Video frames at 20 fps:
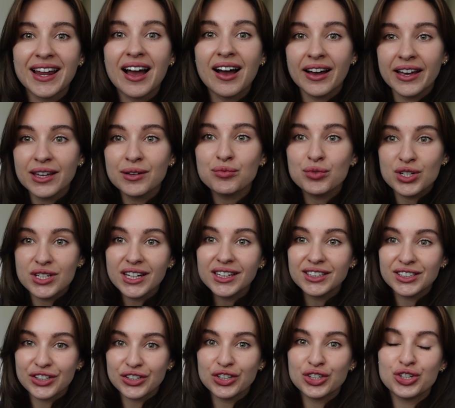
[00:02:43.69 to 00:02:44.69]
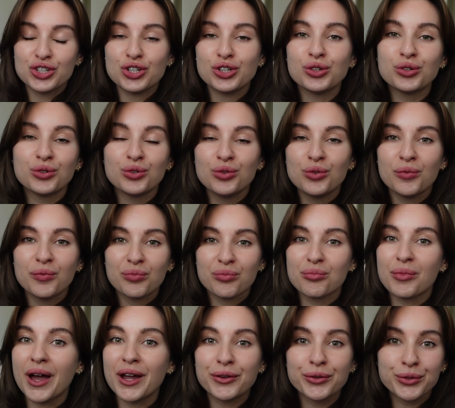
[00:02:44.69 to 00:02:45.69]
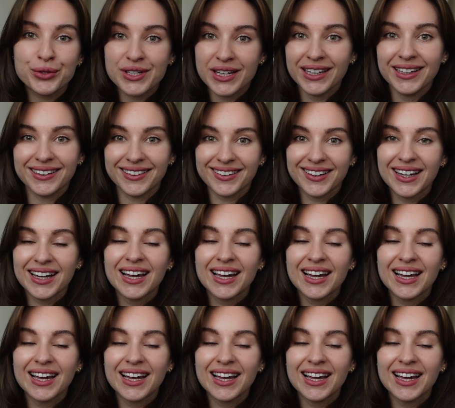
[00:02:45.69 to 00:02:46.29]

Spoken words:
I am addicted to my routine.